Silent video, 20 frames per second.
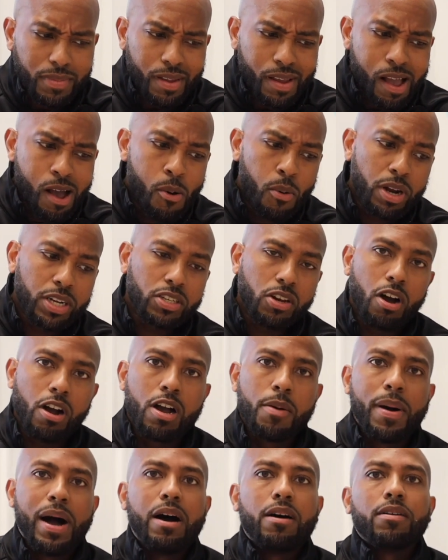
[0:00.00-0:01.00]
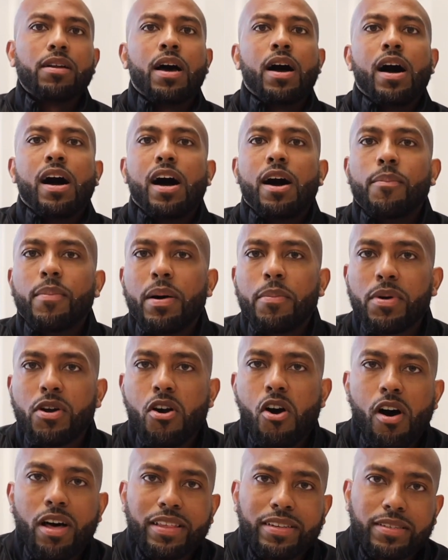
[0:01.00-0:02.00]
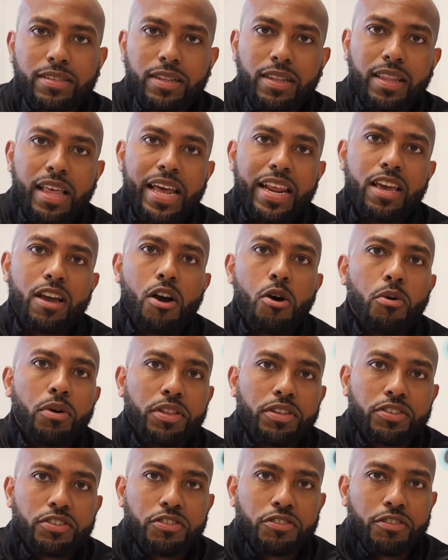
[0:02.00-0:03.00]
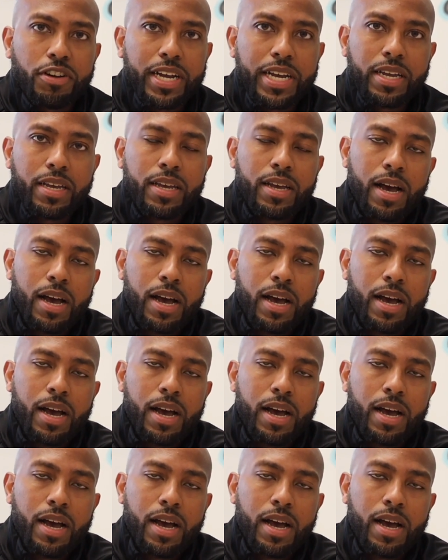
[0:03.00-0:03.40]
I want to talk about, I'm going to call this letting go of the string.